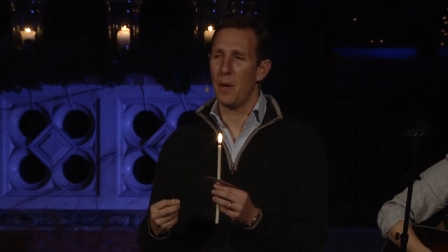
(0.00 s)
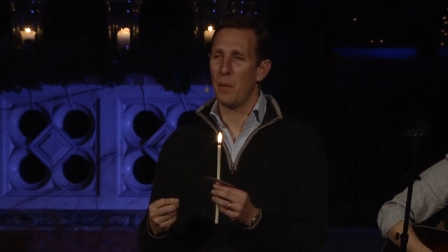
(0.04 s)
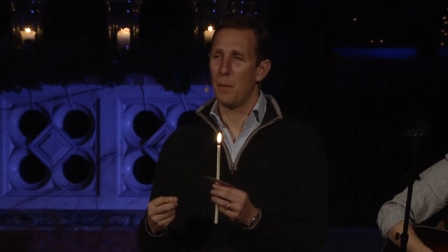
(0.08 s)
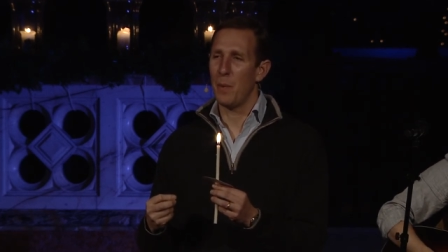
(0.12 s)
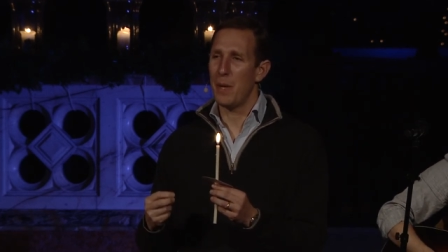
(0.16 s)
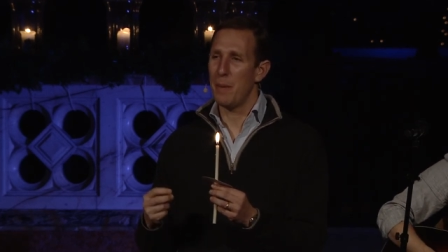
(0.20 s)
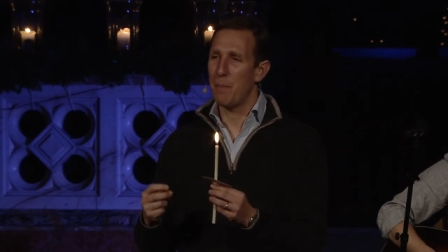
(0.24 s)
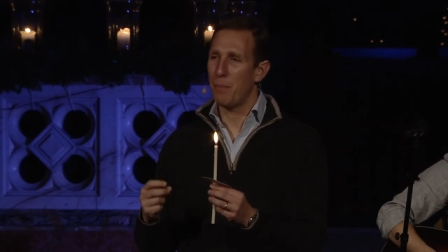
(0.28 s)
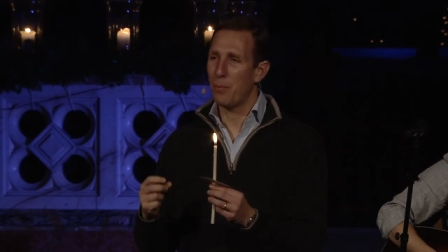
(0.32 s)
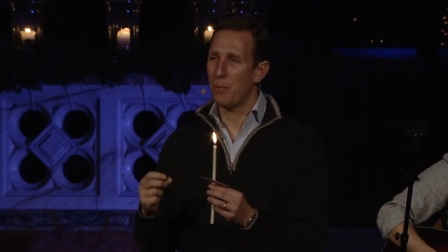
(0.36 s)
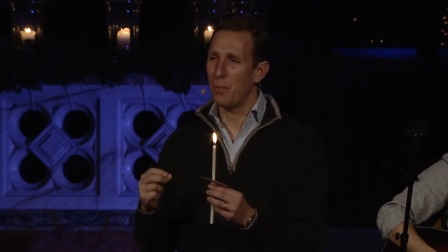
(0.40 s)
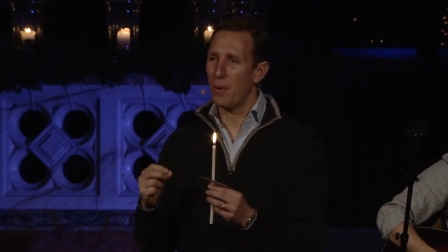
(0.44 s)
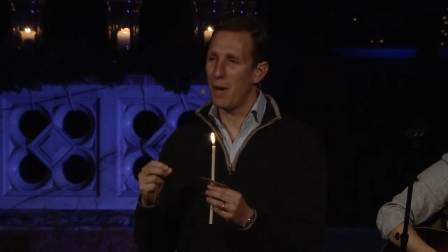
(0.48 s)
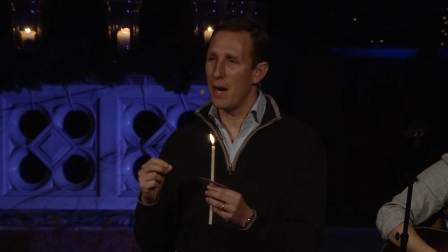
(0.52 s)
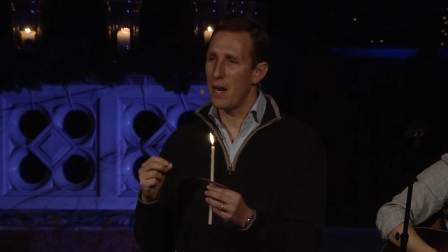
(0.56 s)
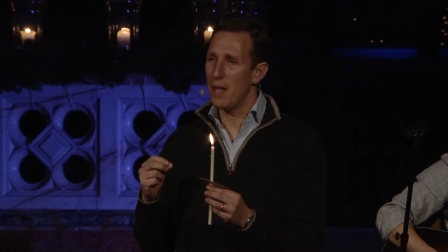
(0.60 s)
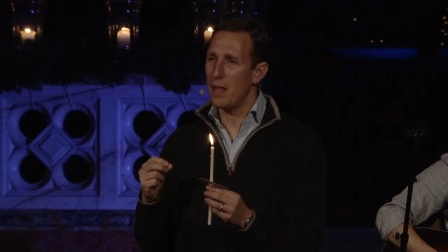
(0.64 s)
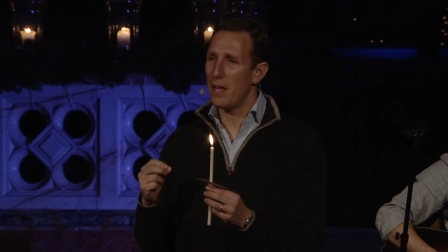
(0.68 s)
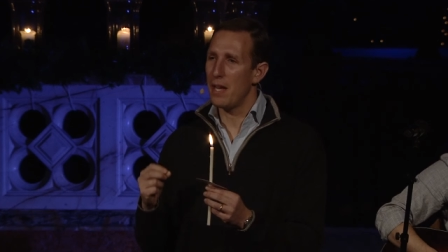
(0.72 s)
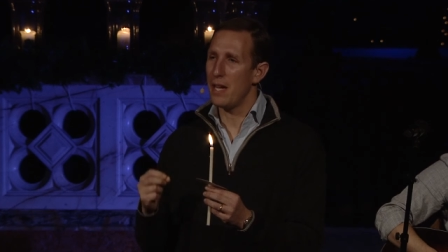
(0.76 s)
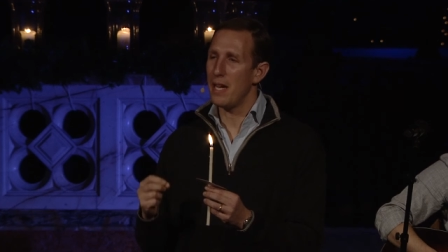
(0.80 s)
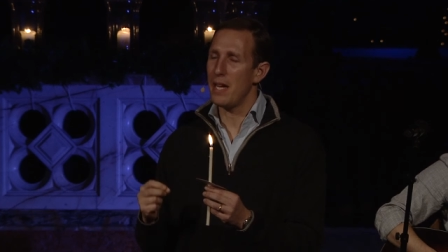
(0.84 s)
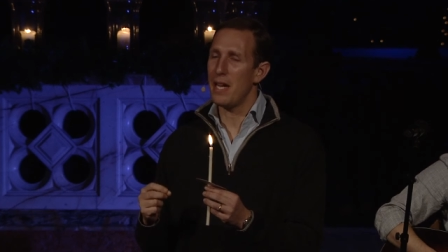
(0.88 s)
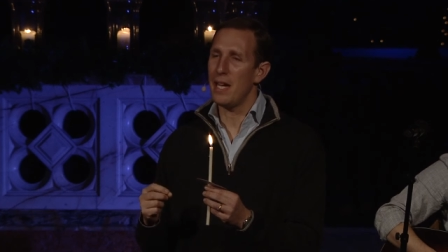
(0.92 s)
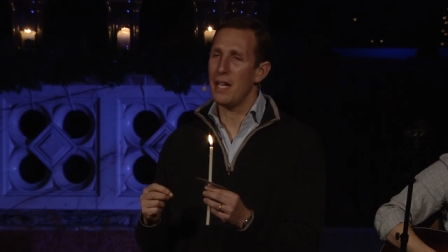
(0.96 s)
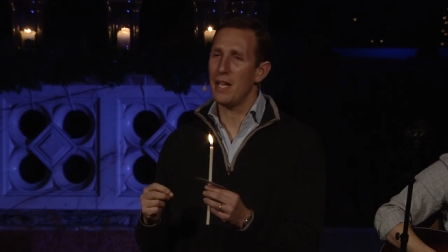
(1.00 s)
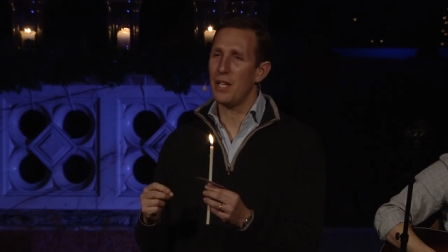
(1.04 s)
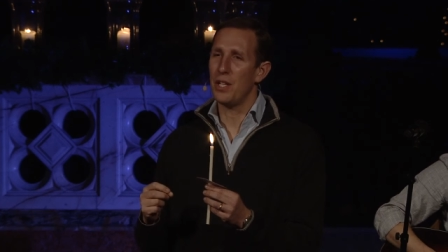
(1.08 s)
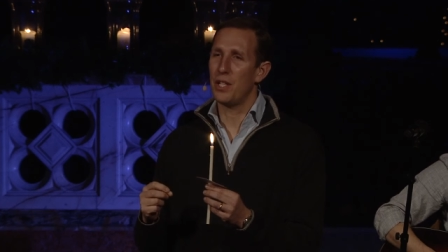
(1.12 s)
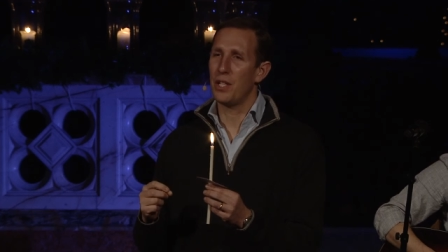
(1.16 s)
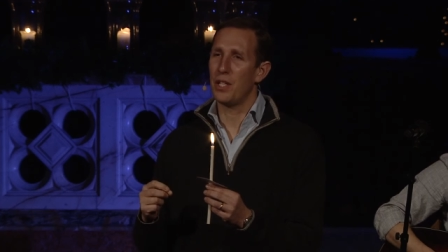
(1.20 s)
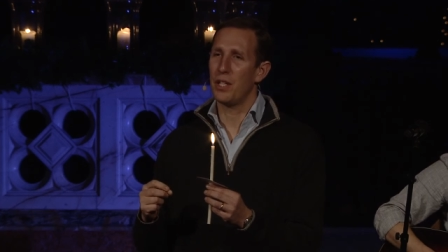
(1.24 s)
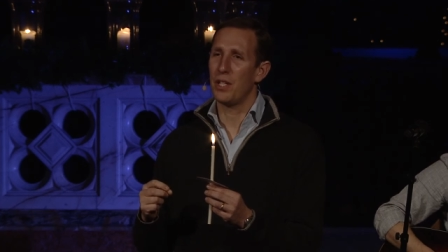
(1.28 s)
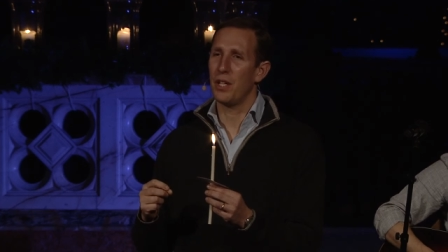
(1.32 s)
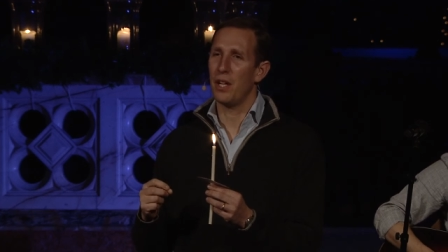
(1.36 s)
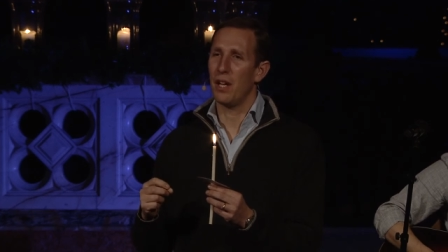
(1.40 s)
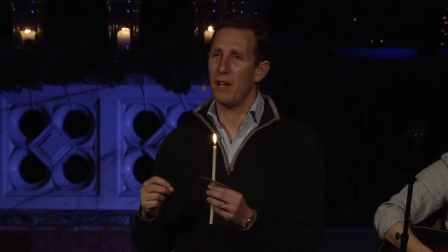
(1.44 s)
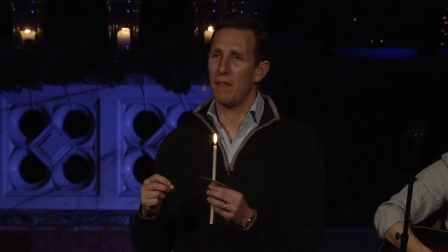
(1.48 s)
We pray that
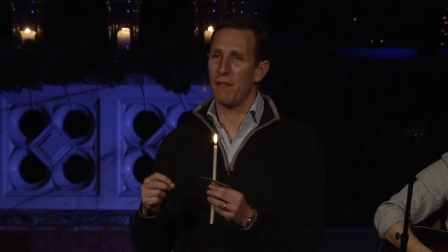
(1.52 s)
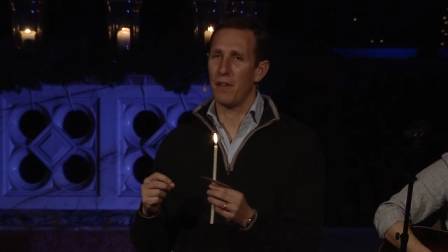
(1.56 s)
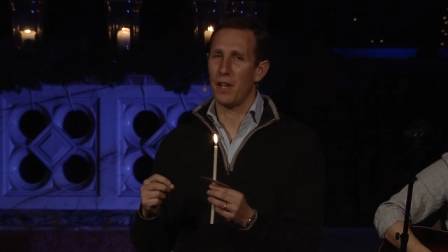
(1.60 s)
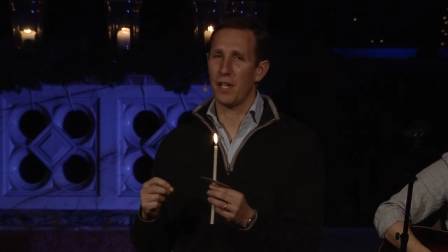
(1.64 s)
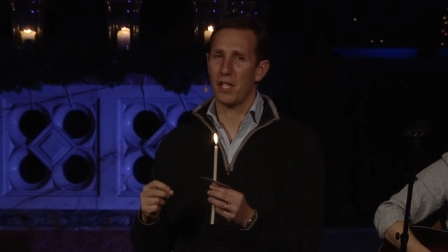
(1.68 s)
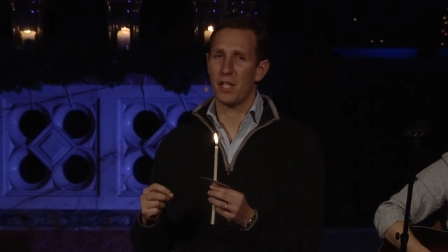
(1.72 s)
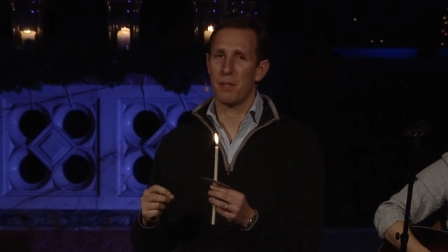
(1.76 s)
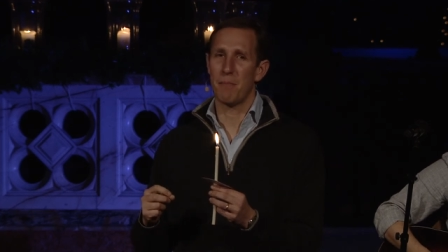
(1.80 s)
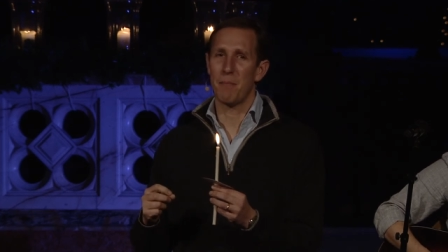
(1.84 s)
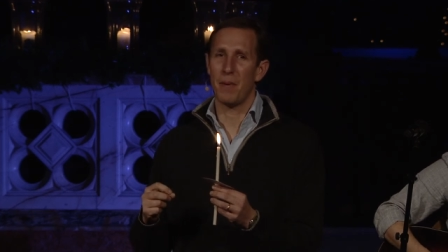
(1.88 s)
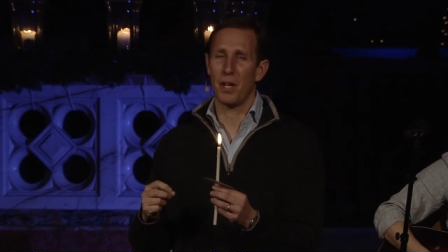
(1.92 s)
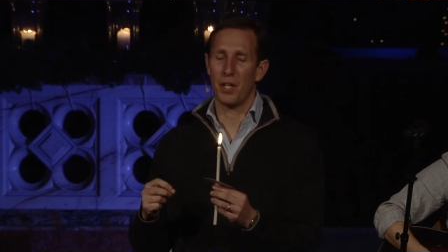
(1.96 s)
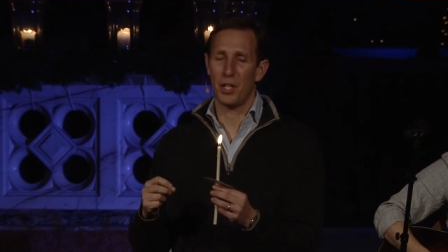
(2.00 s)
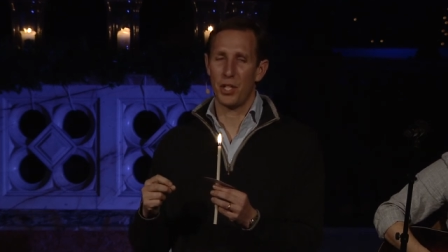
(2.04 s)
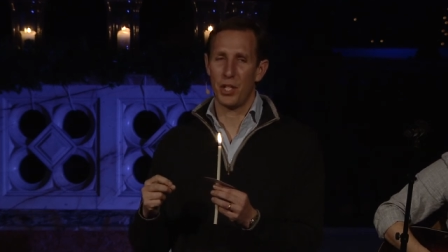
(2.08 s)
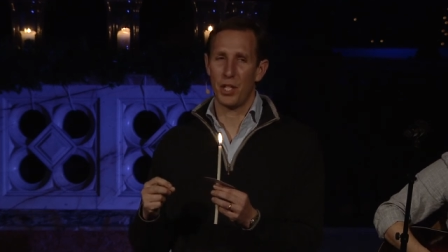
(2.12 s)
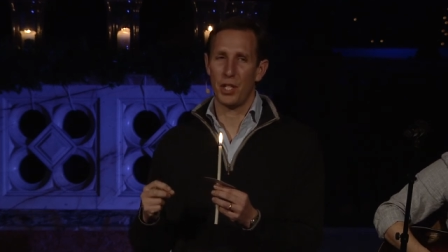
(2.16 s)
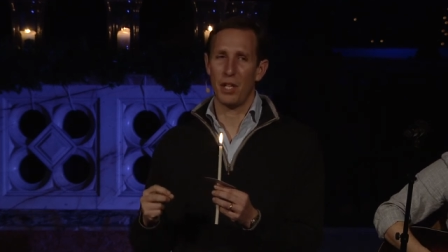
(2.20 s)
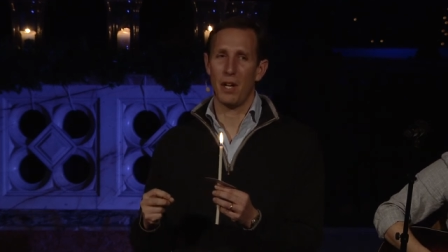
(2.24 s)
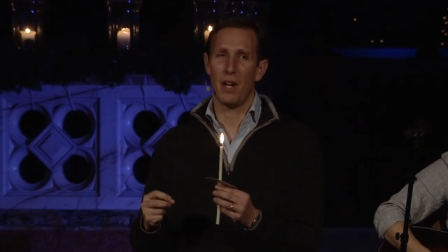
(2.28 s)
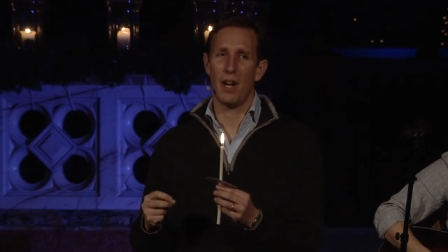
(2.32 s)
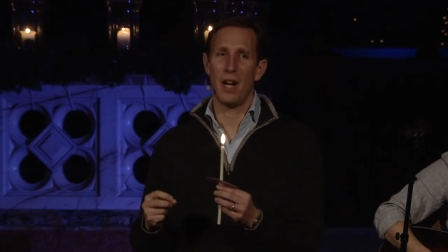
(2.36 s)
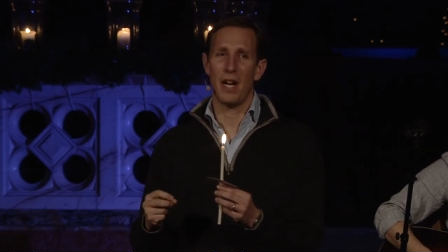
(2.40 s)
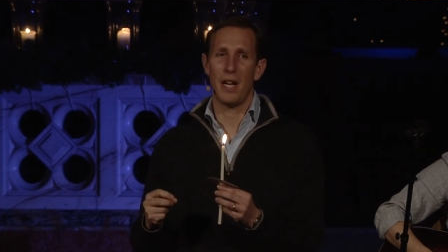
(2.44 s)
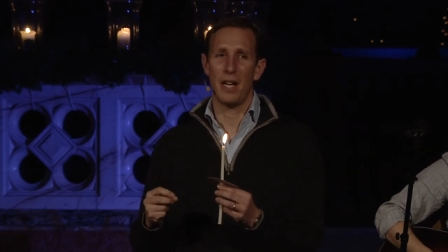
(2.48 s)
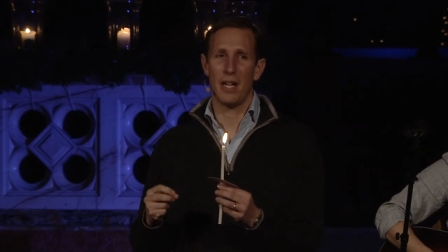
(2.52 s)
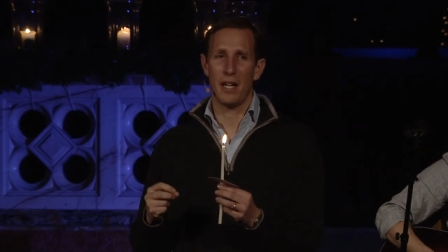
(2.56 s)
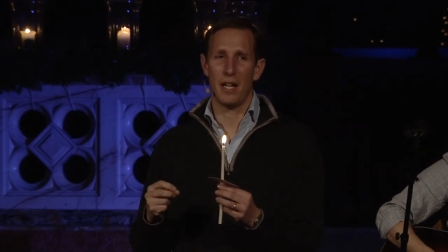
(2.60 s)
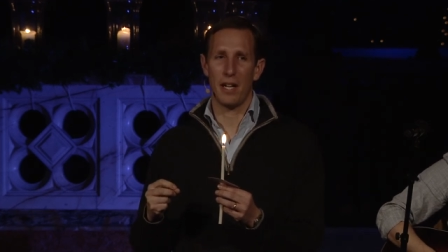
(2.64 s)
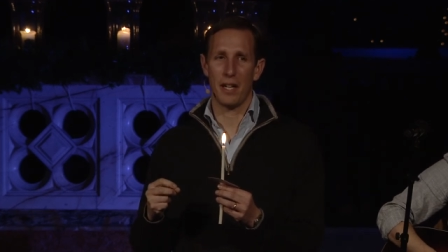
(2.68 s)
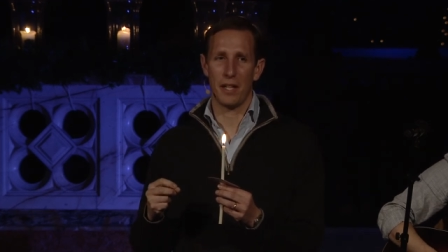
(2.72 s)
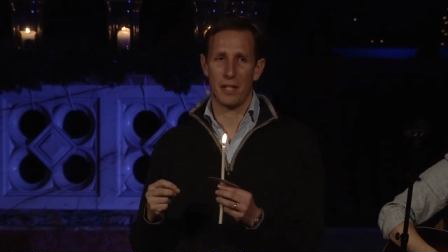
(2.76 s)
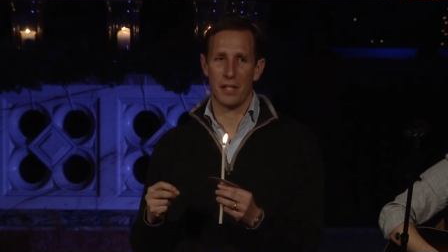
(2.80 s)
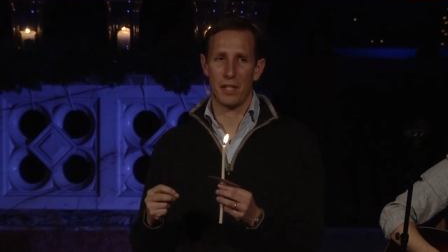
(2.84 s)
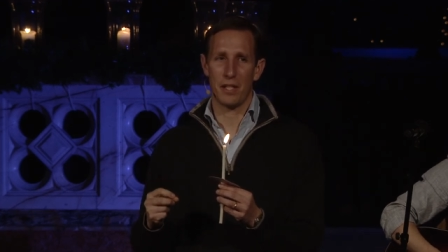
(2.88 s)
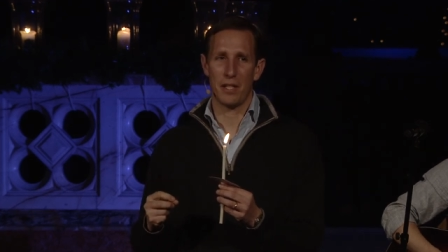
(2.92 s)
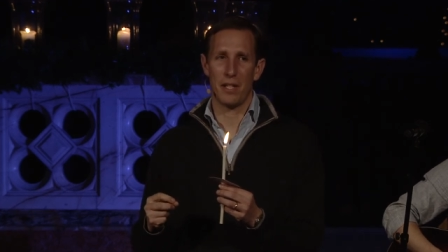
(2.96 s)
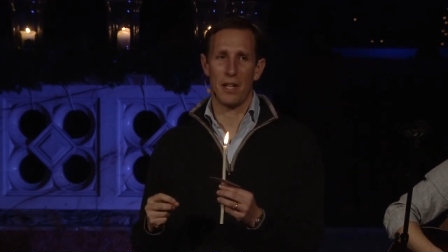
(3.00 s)
each of us might shine
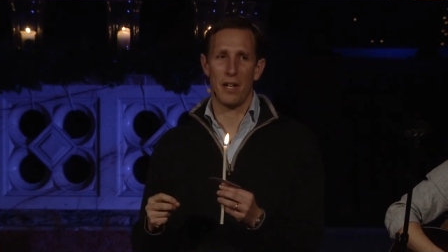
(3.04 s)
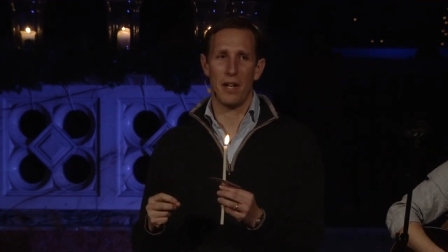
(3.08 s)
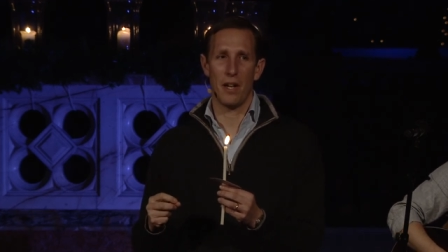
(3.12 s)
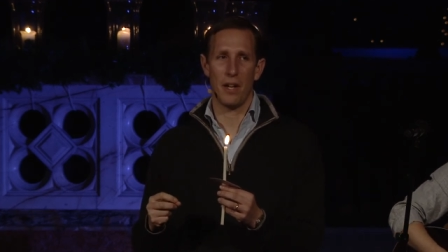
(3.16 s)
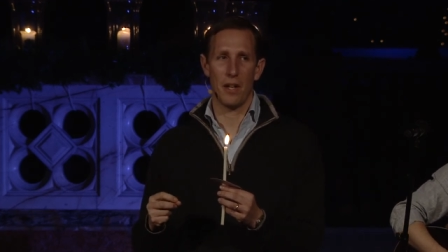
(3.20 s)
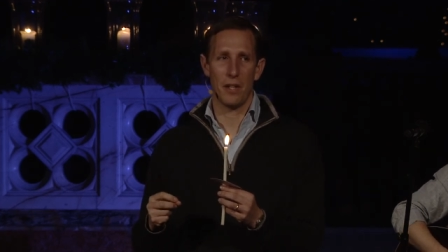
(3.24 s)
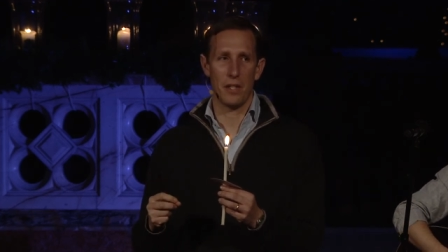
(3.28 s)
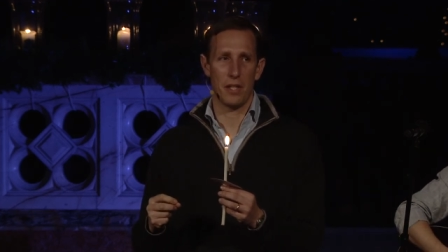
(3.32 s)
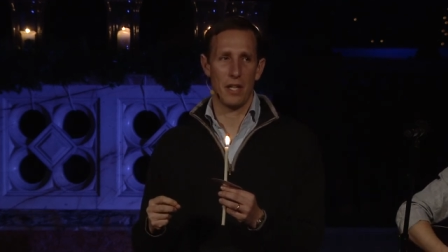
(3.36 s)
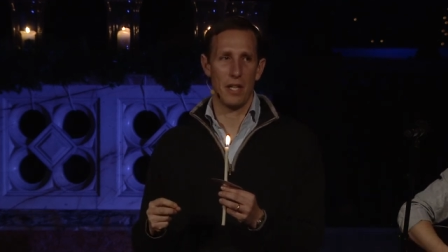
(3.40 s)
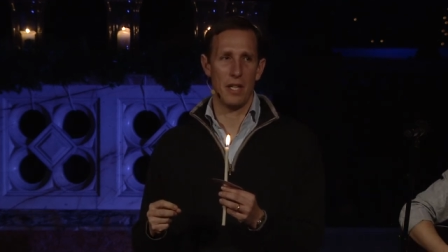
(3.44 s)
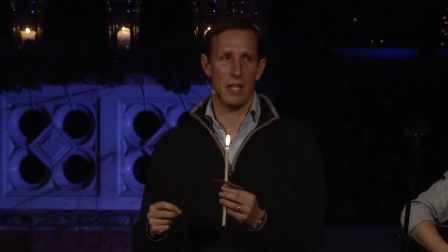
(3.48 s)
like stars